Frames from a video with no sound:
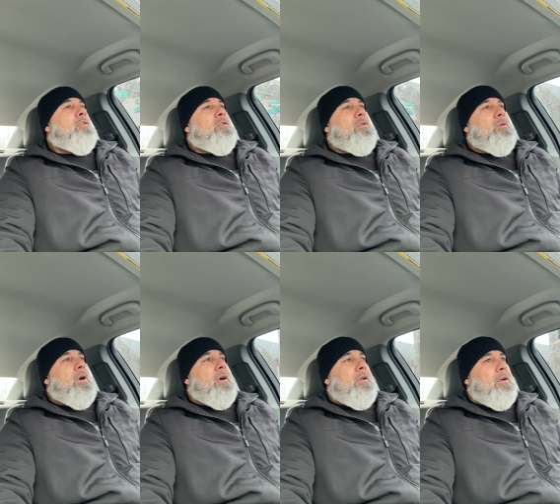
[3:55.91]
you,
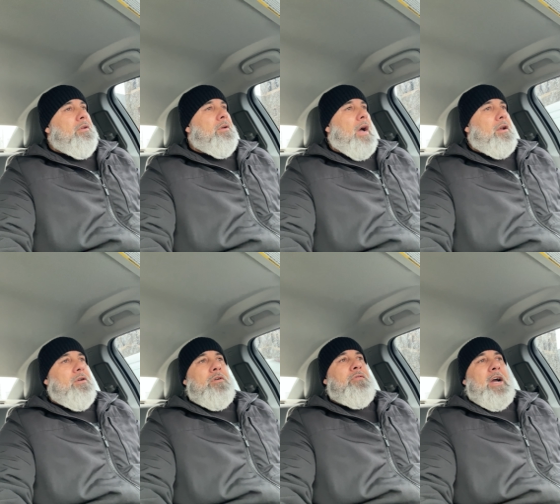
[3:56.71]
uh, you, you, I don't
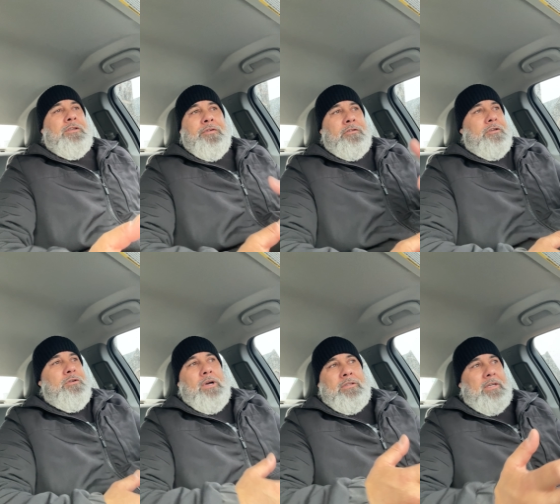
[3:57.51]
know, vice versa,
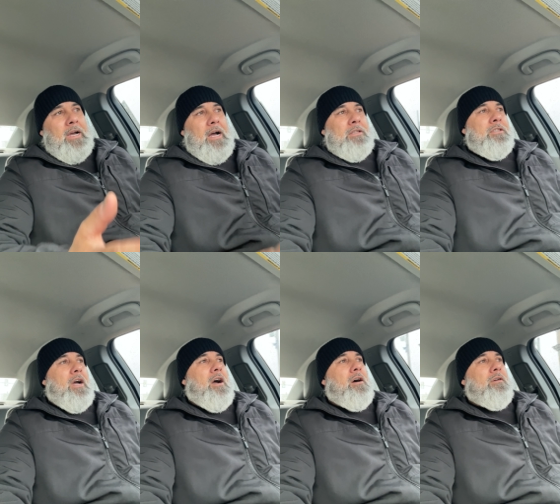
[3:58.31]
you as a
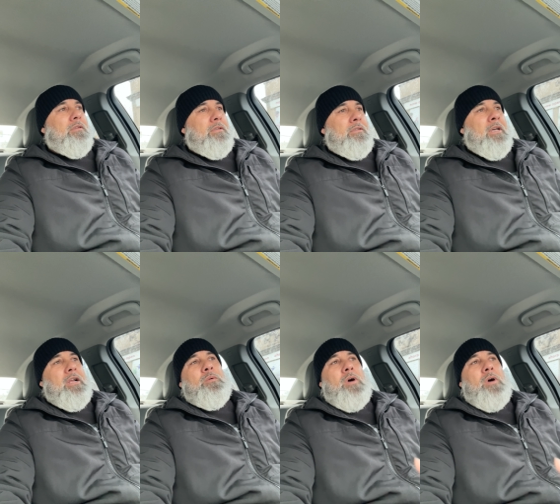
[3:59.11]
godchild didn't